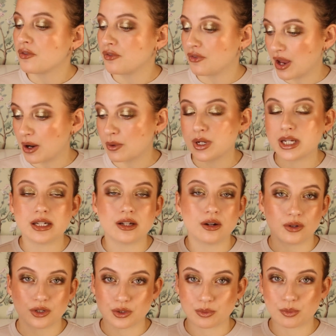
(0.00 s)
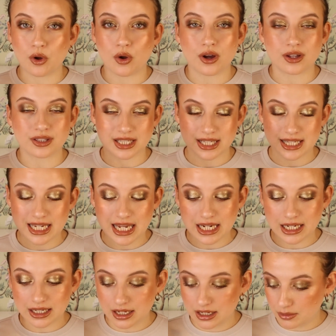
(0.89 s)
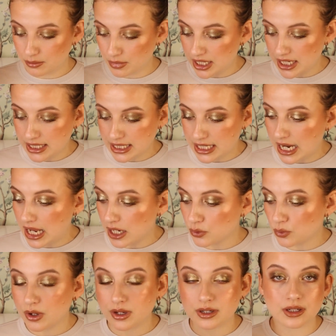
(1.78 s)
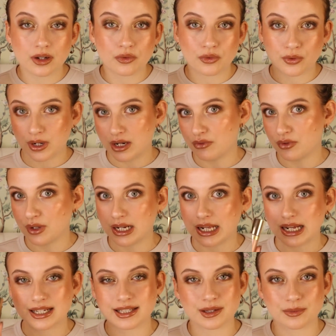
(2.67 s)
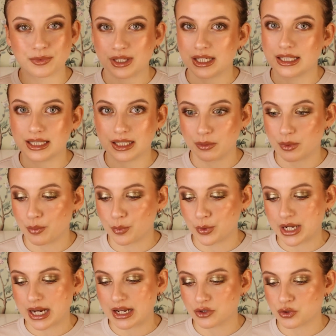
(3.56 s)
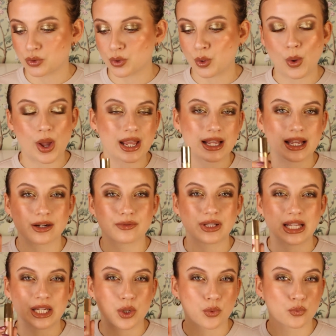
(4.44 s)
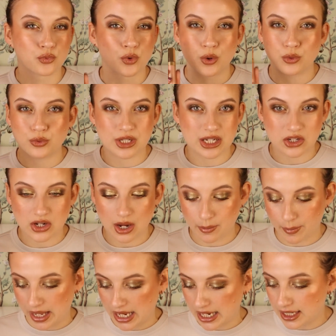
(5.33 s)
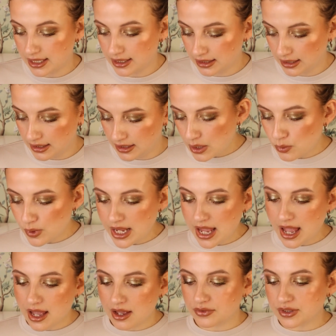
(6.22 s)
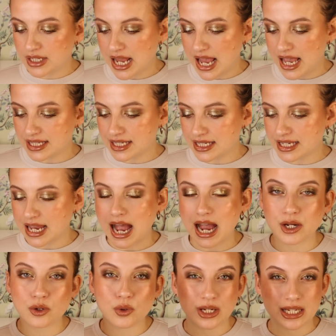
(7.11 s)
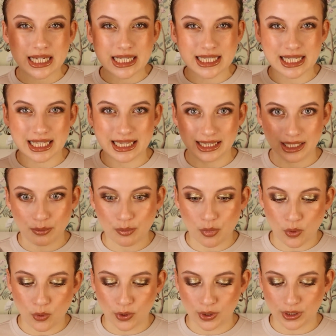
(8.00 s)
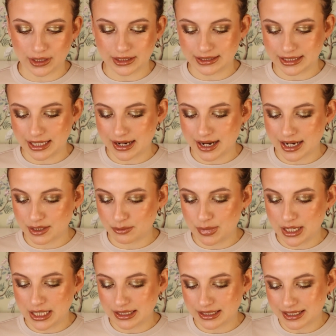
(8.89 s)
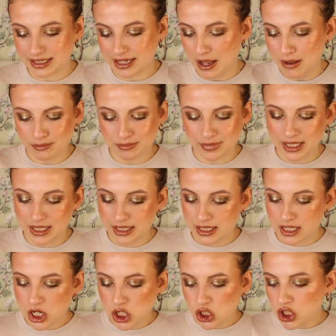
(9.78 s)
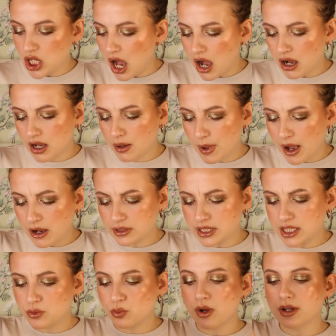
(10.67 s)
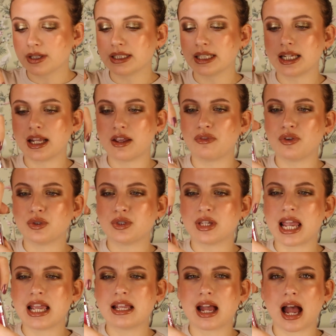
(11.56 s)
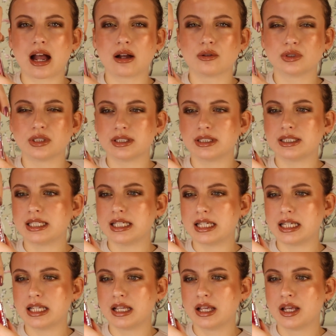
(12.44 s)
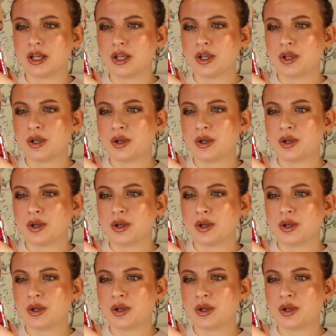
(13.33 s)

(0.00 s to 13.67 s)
very noticeable on the skin. But it's a nice one for if you like something a little bit more natural and kind of like rosy champagne. Then we have the Essence Hydro Kiss Lip Oil. There has been some talk about this one that if you take out the